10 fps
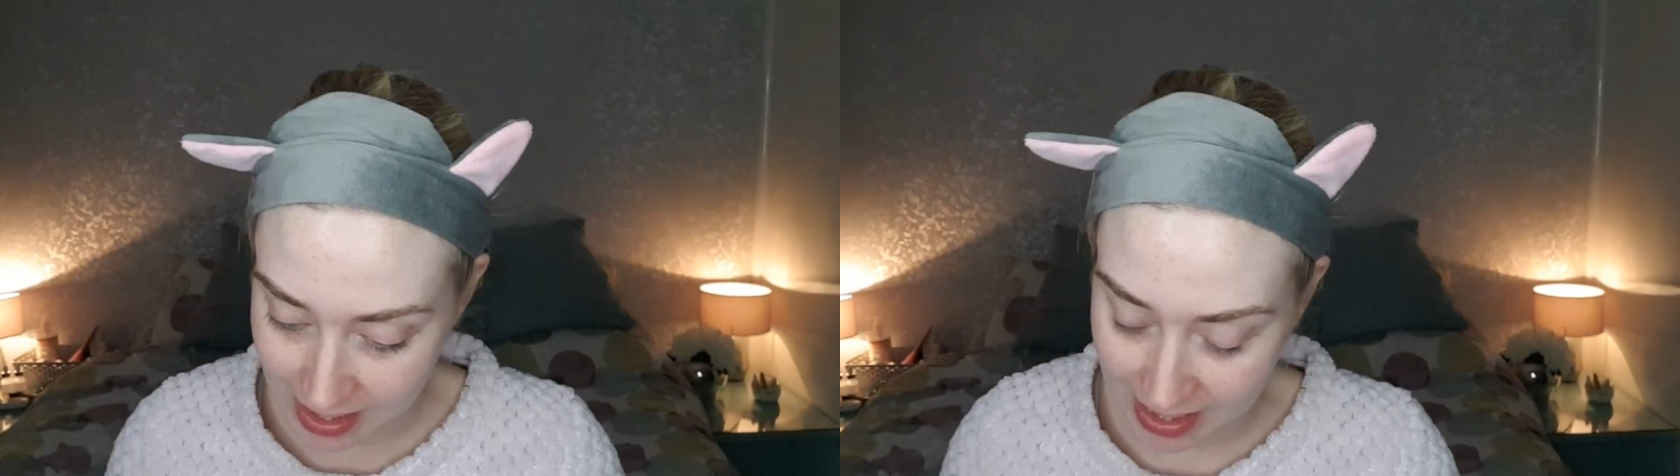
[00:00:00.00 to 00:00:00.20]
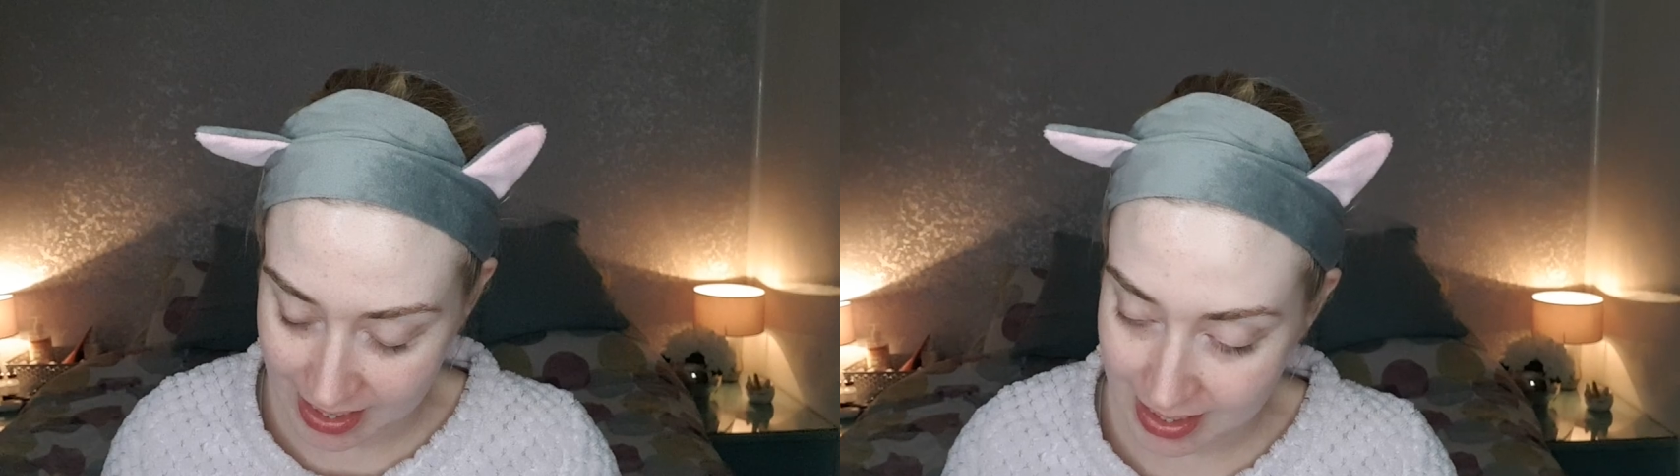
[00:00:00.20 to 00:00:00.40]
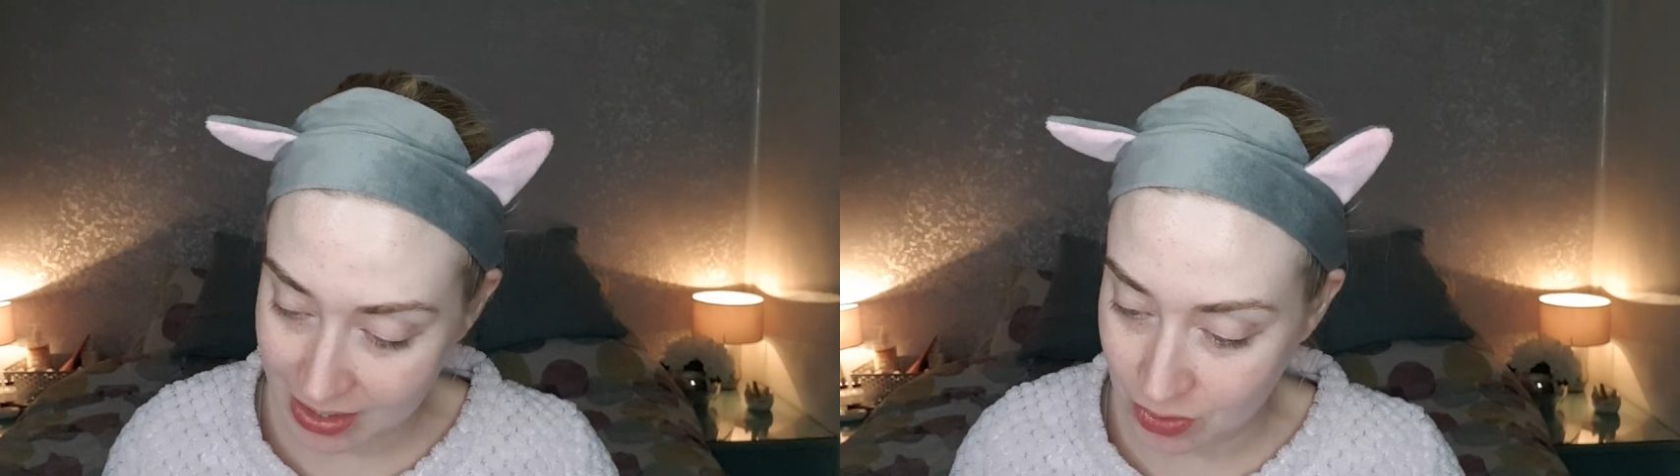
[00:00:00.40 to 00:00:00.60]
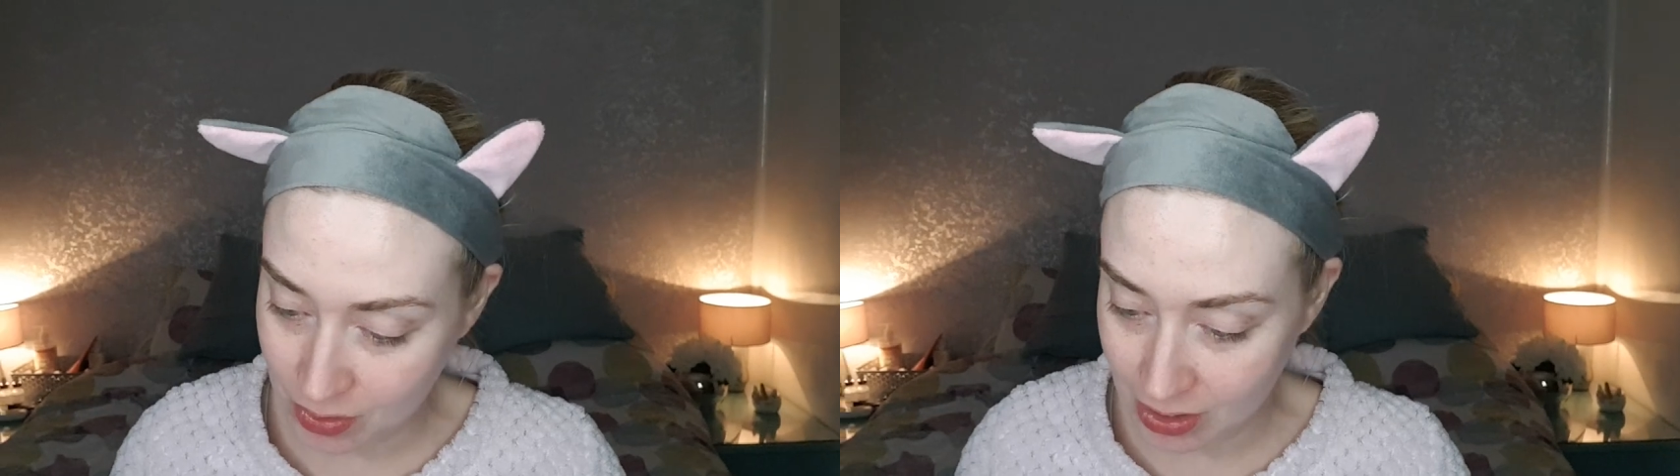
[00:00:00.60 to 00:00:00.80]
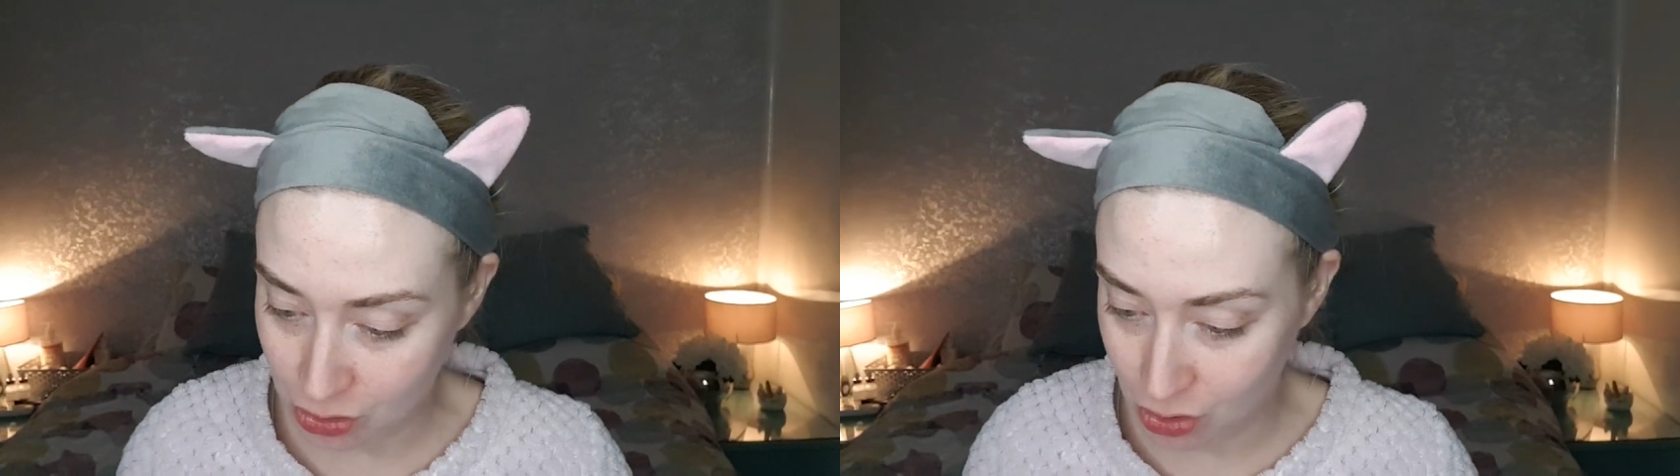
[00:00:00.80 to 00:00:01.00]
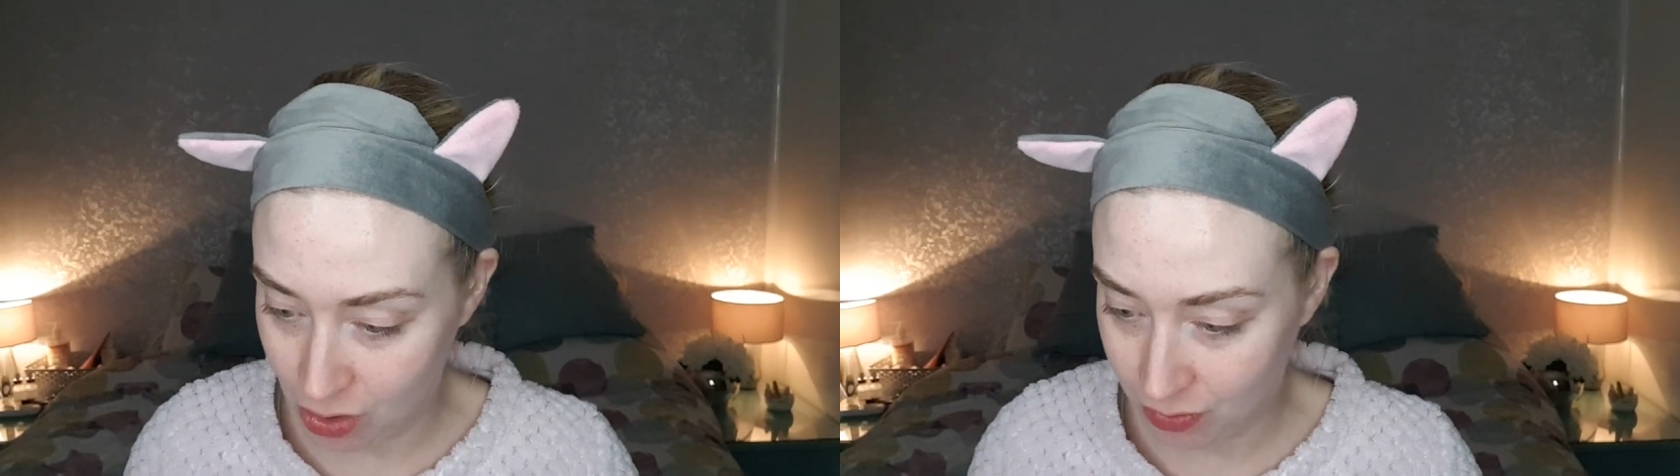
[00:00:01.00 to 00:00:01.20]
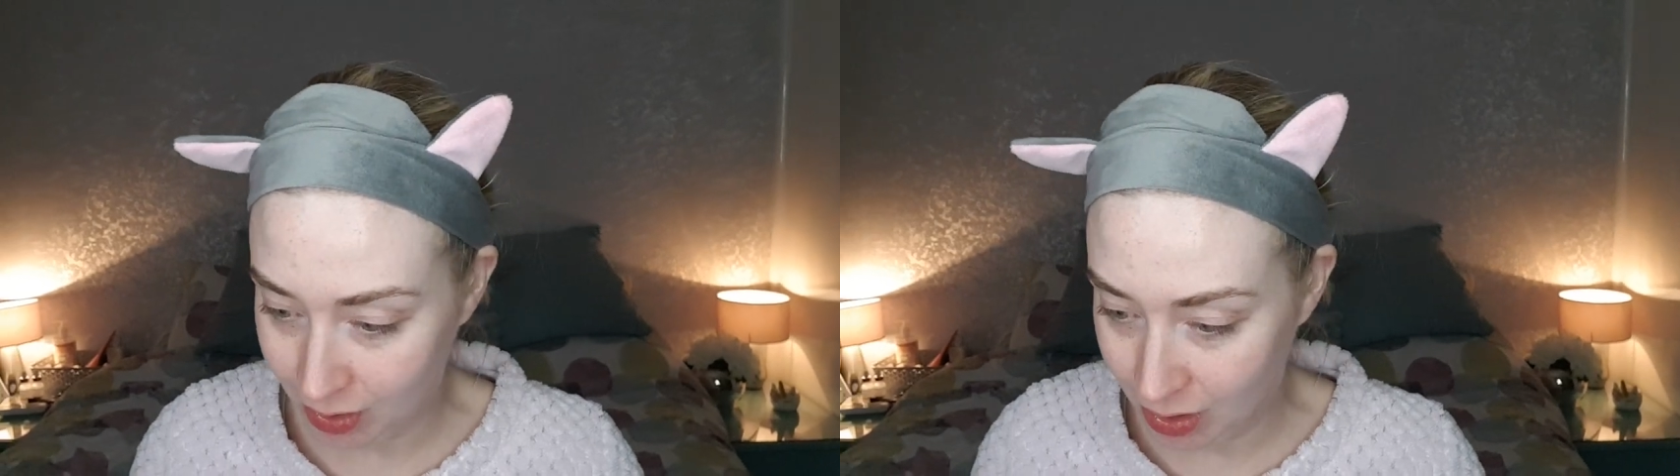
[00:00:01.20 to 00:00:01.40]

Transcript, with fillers: And I don't think there's an awful